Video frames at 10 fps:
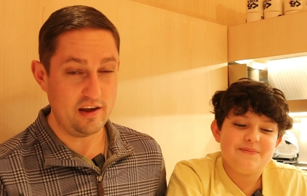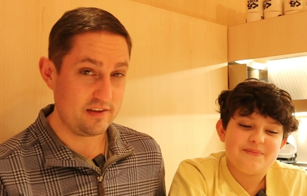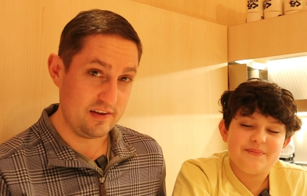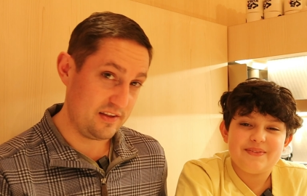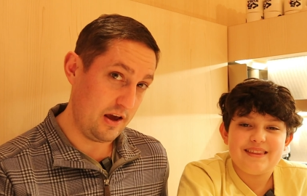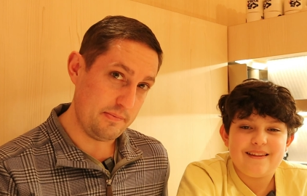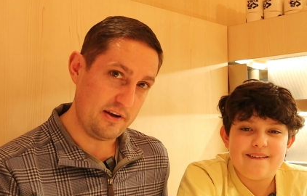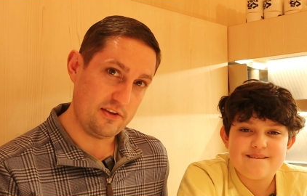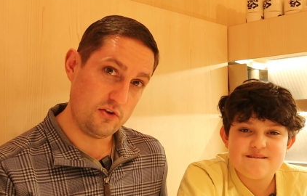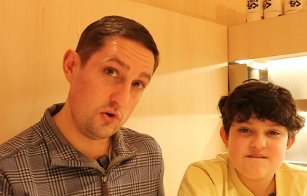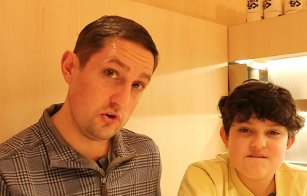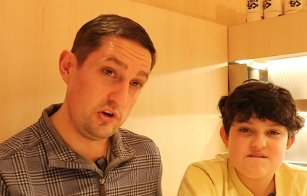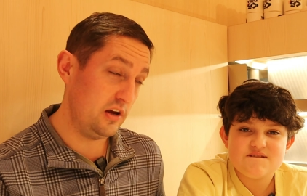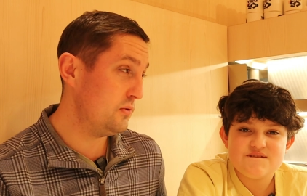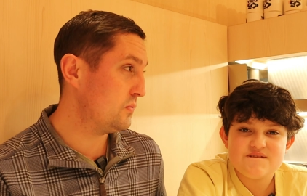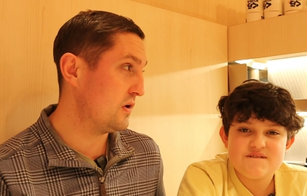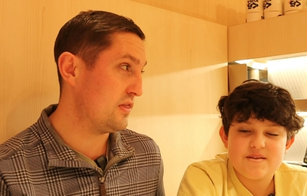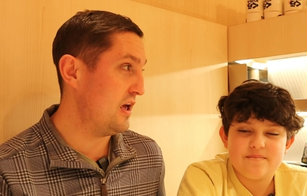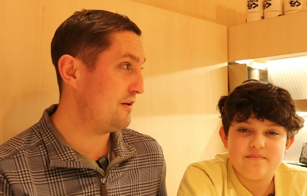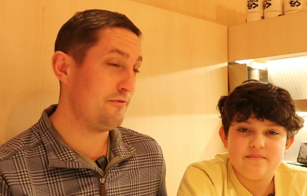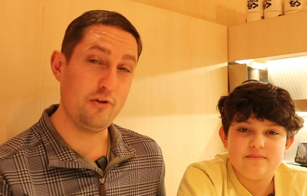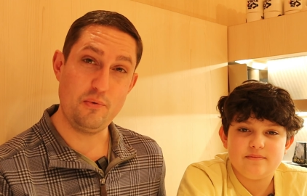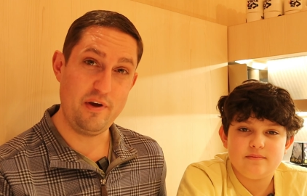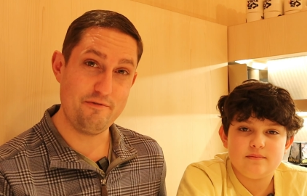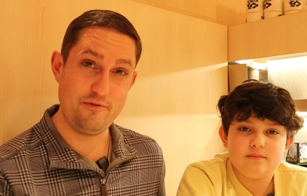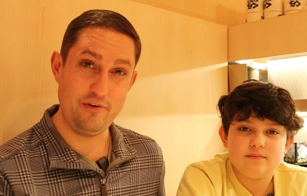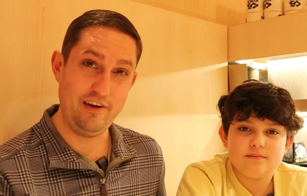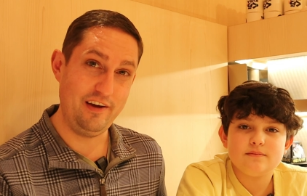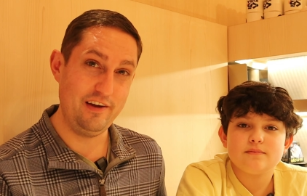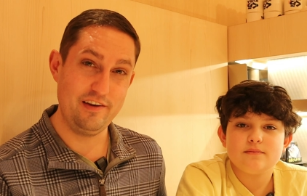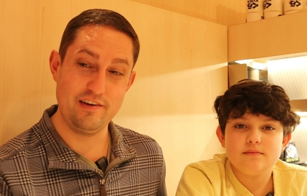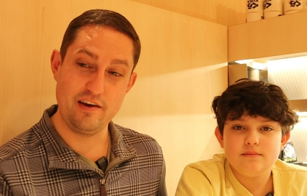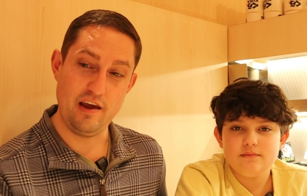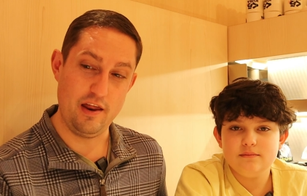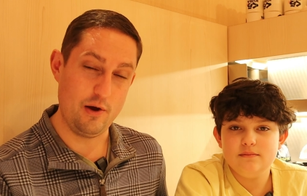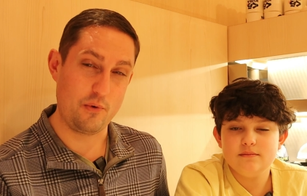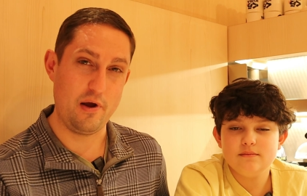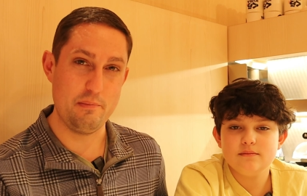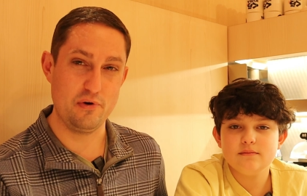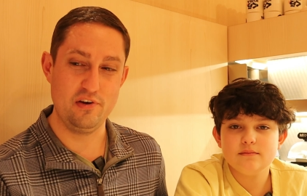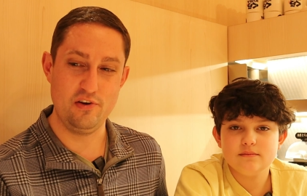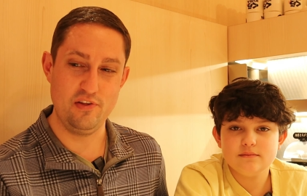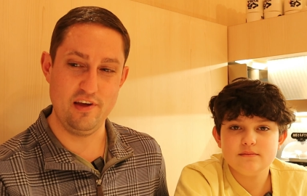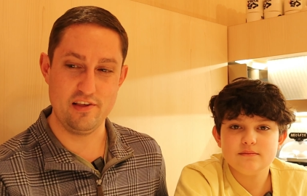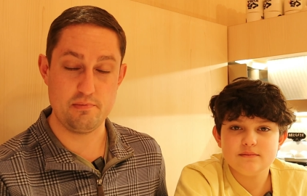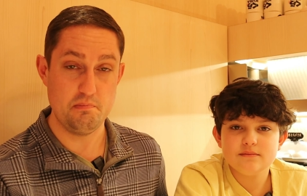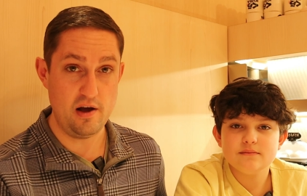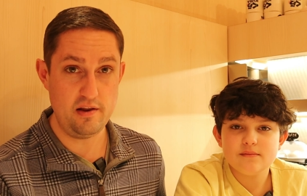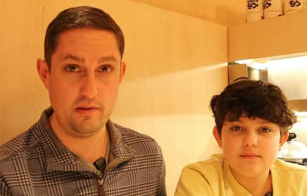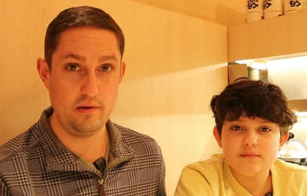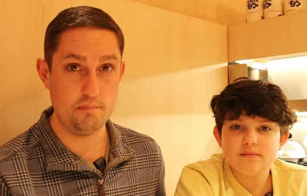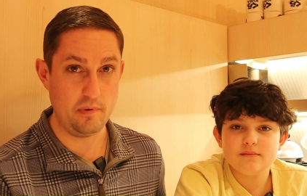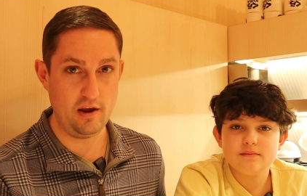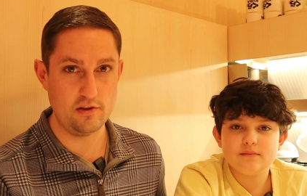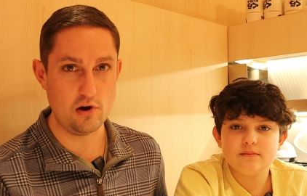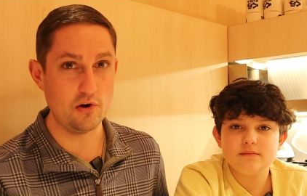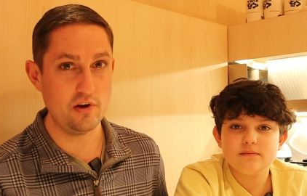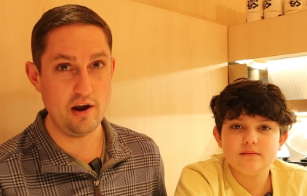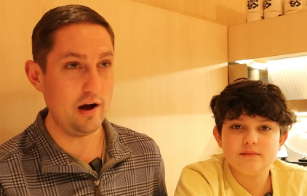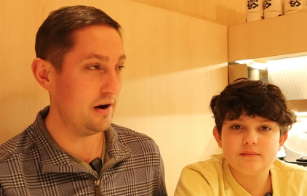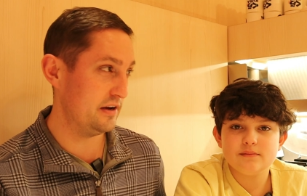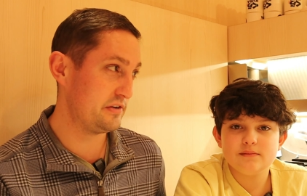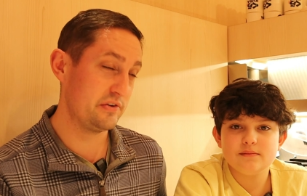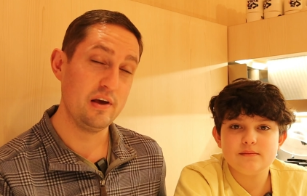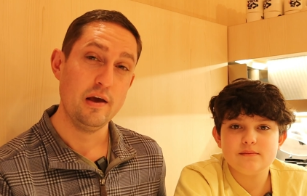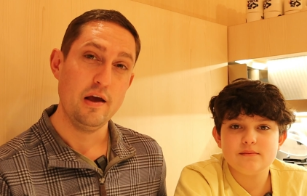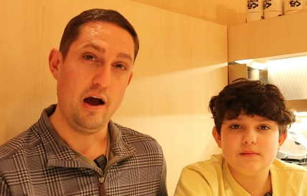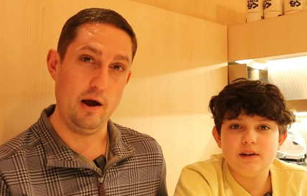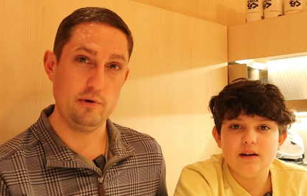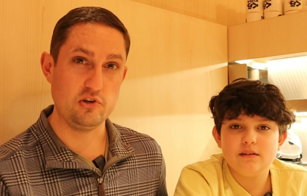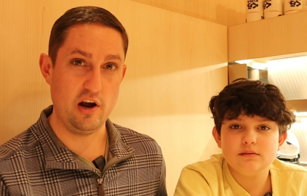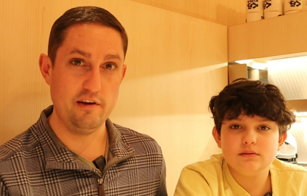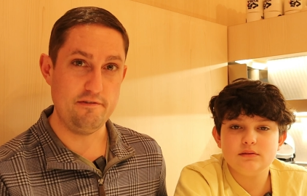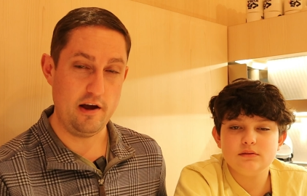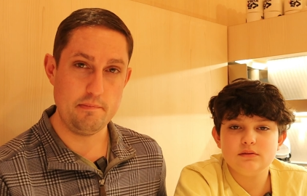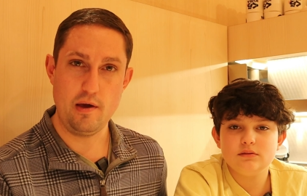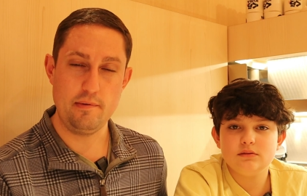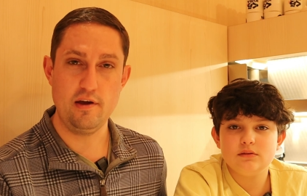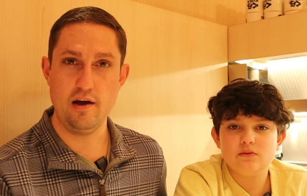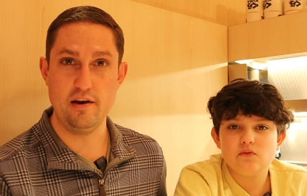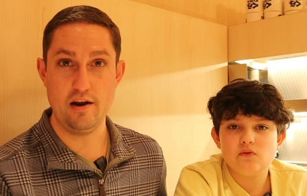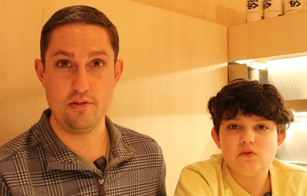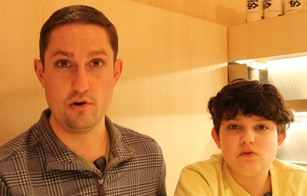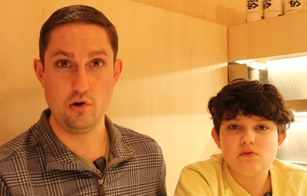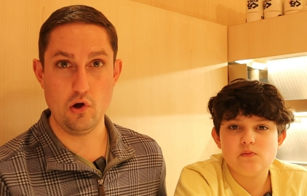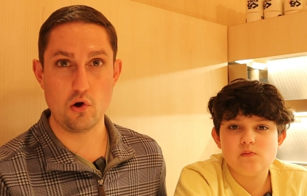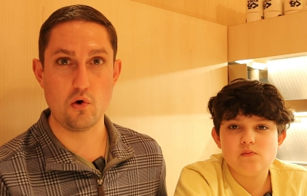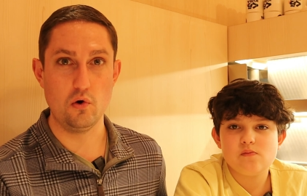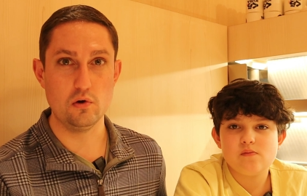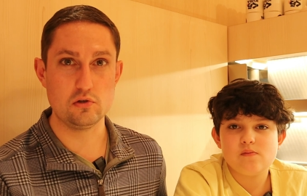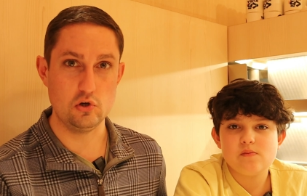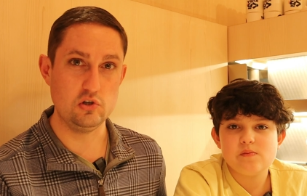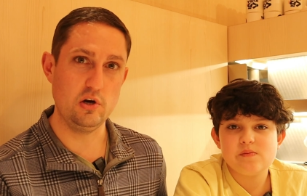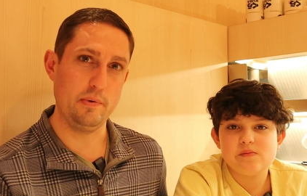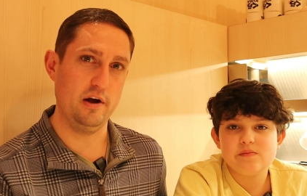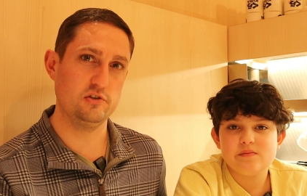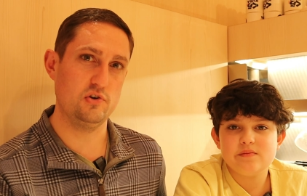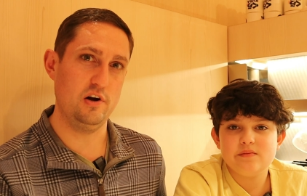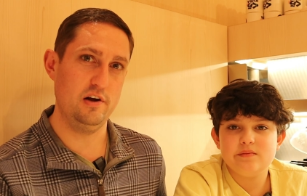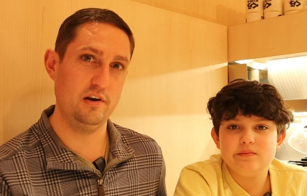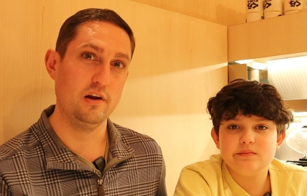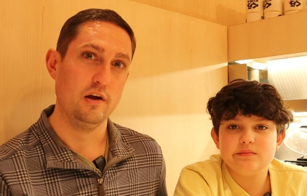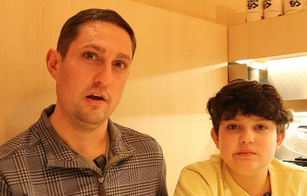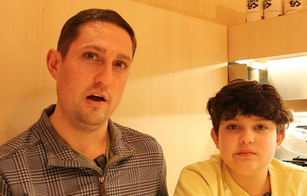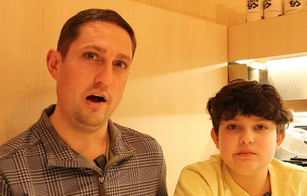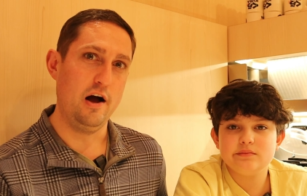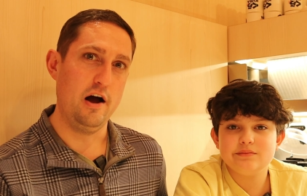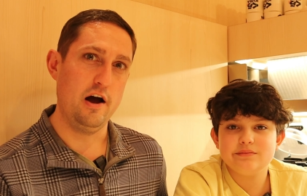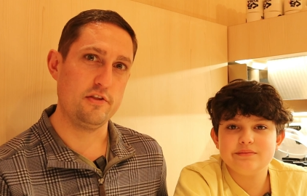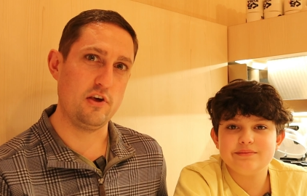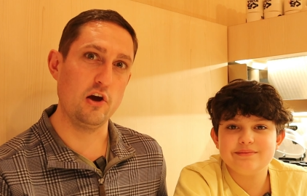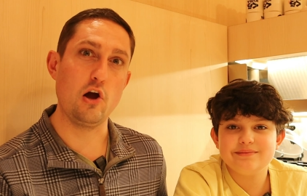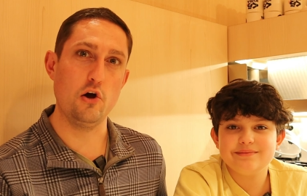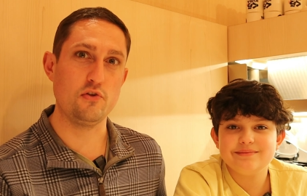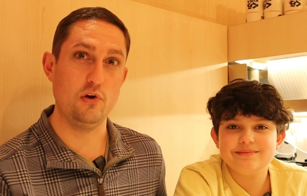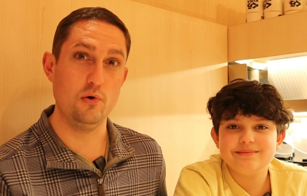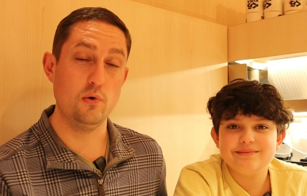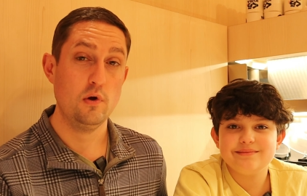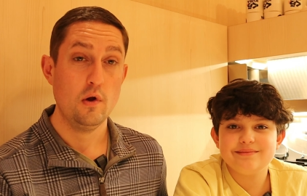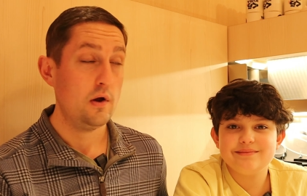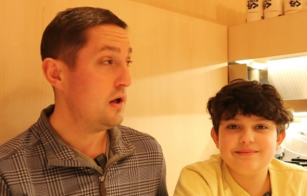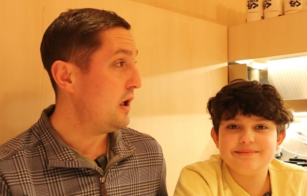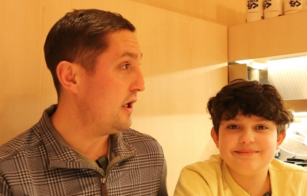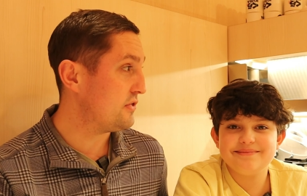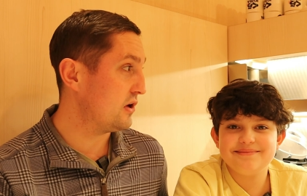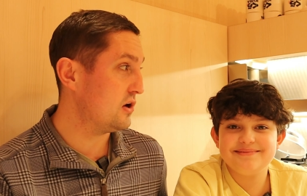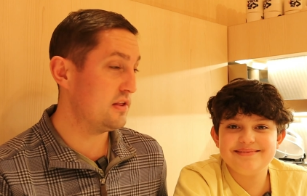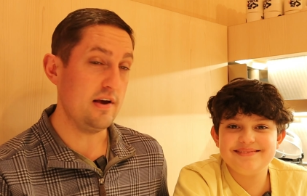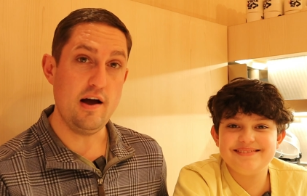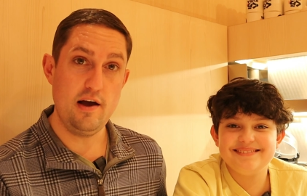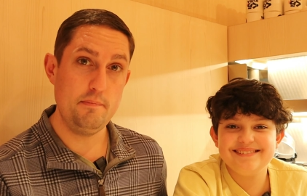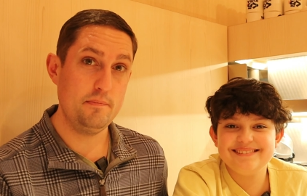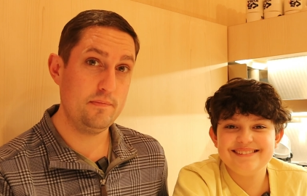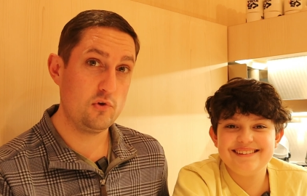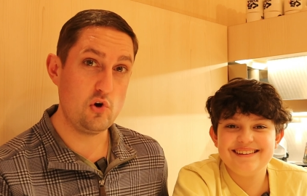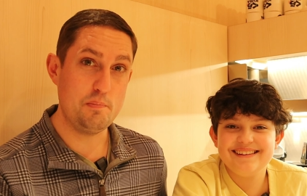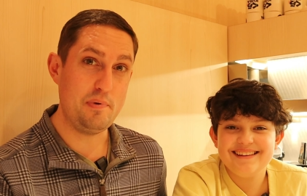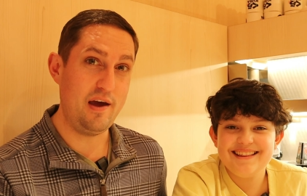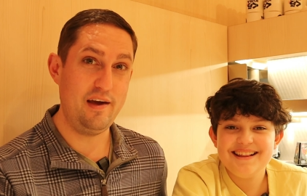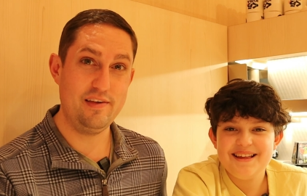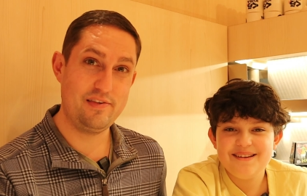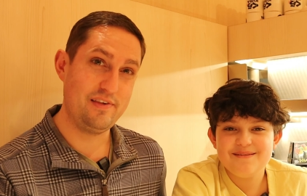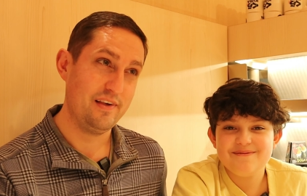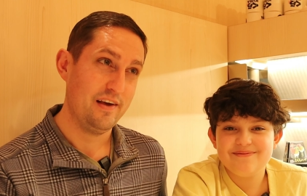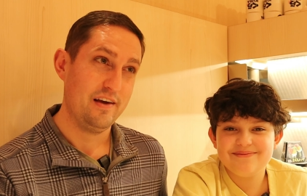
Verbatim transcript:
Speaker 1: things to say about the sushi. We're thankful that we have food to eat and that we're able to do this. But being totally honest, I would try to find maybe another local sushi restaurant uh, to go to. It's a good time, good pace,